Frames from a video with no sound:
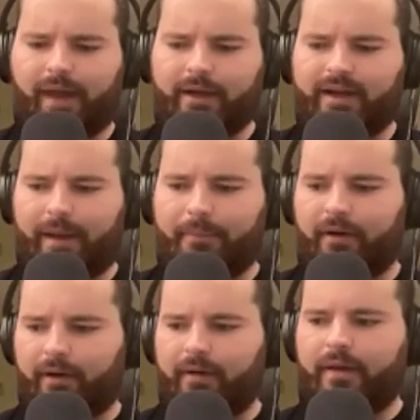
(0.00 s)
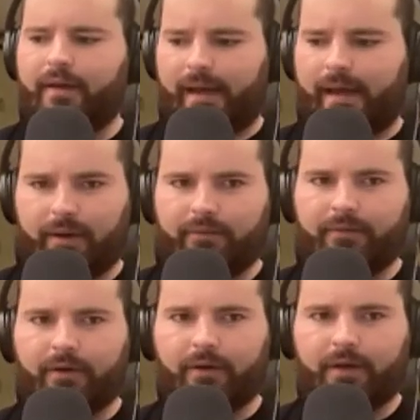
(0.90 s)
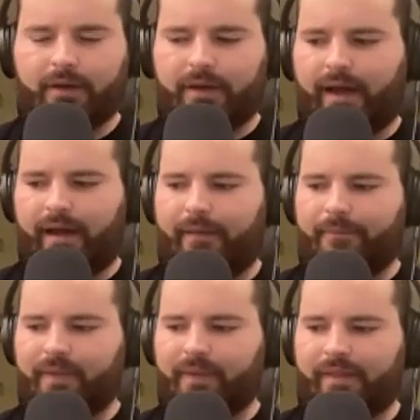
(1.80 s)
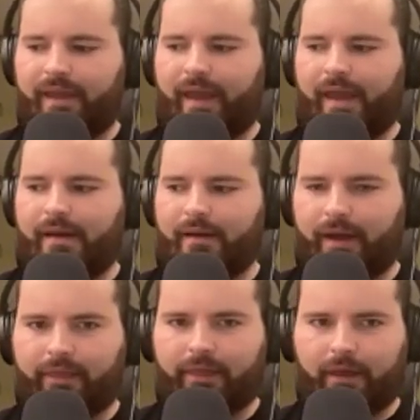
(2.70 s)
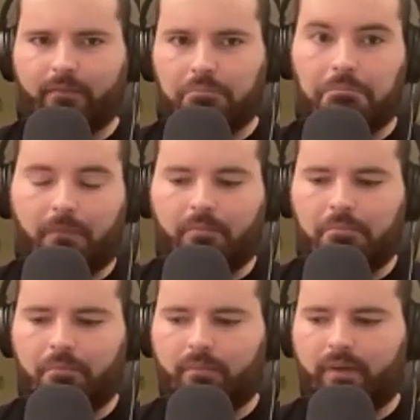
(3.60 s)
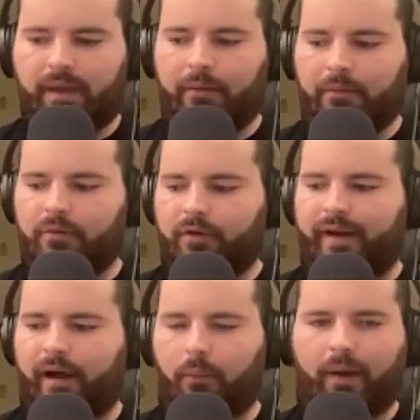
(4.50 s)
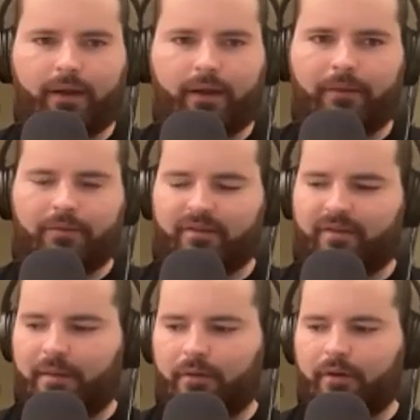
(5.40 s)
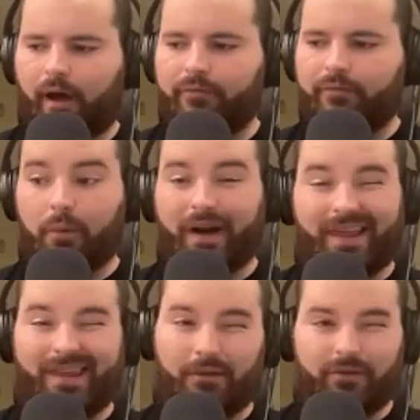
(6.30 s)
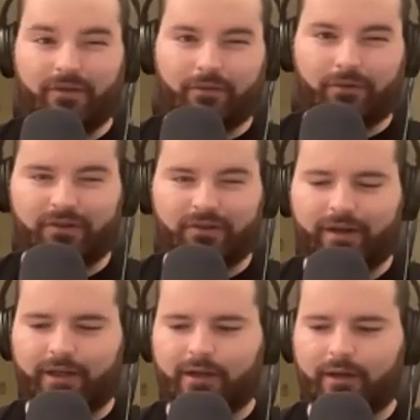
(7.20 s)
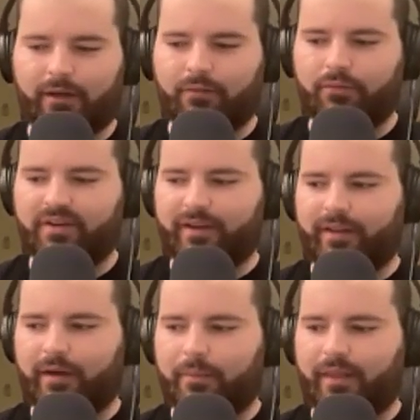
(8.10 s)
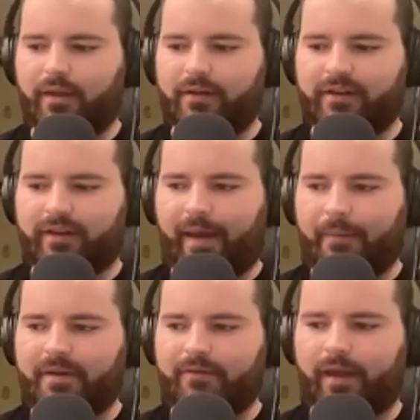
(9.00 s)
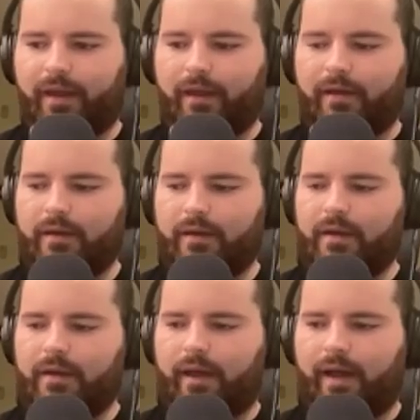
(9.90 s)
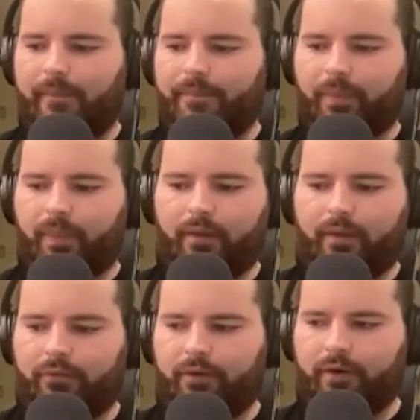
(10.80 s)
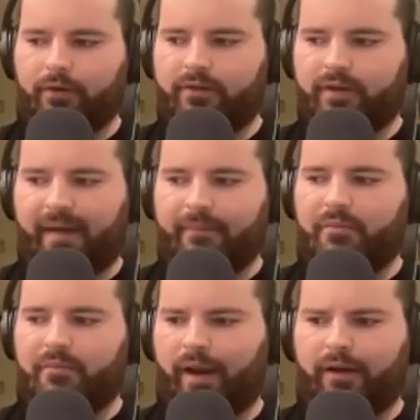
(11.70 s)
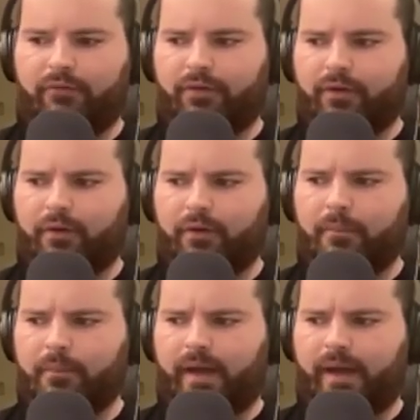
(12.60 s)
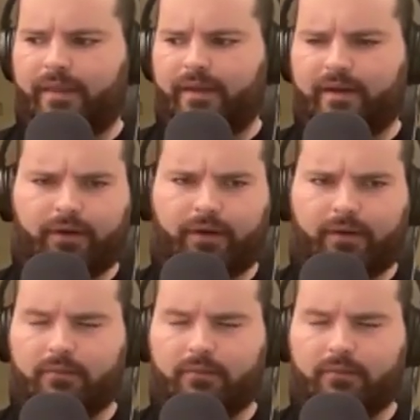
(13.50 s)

chapter. However, in the end, I think it turned out well. I was able to offer what I think was the first clutch of reticulated pythons in captivity, um, the first captive bred for the different